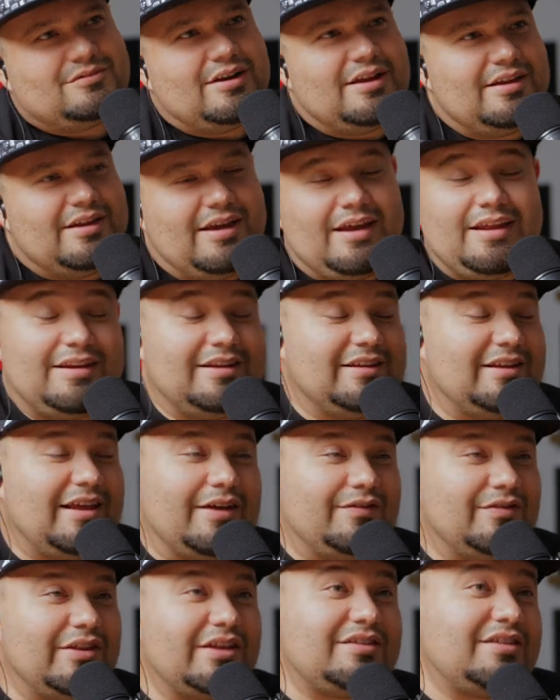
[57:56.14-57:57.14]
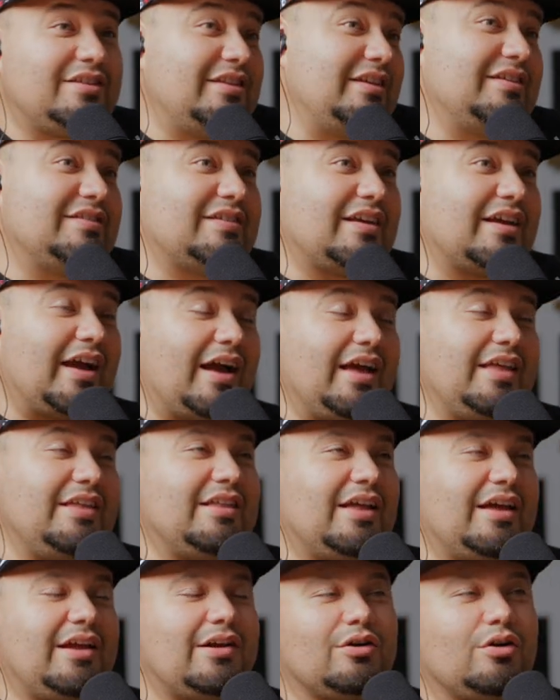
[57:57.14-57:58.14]
Right. And in life, that's the thing is like I
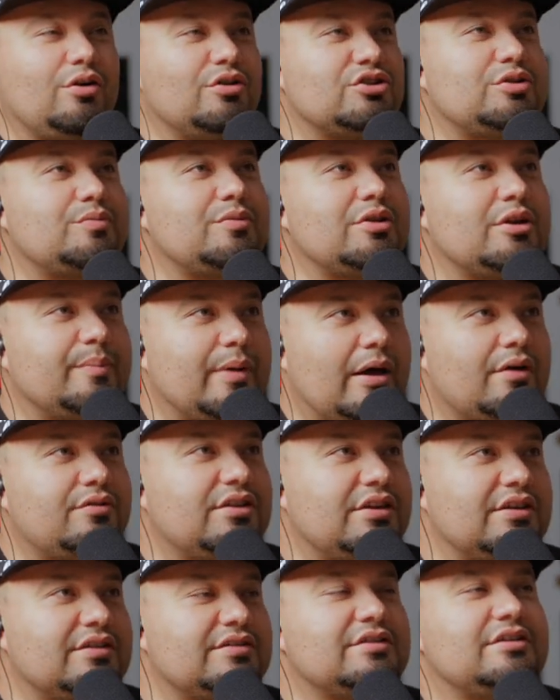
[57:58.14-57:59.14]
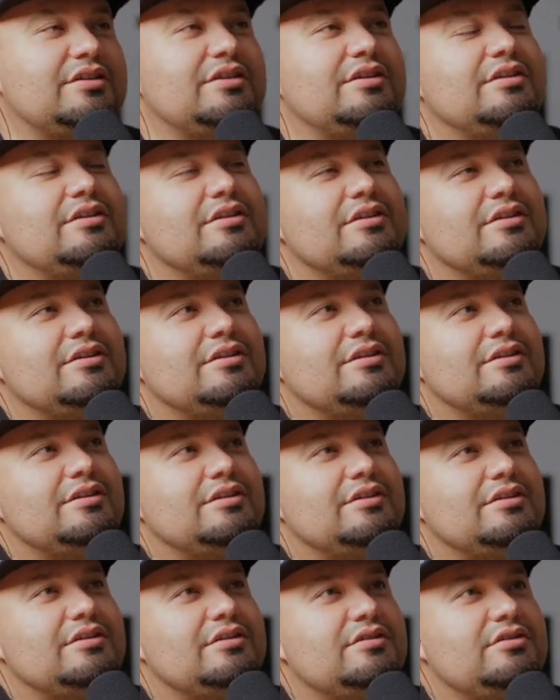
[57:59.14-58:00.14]
I don't know, something about this
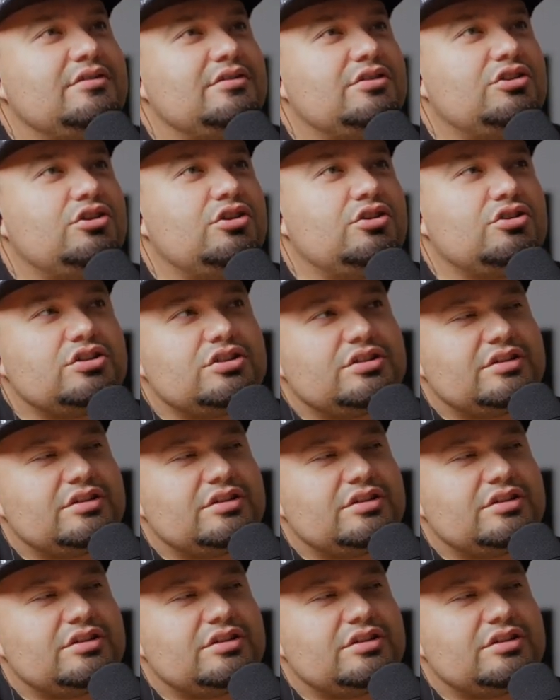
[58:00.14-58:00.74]
there's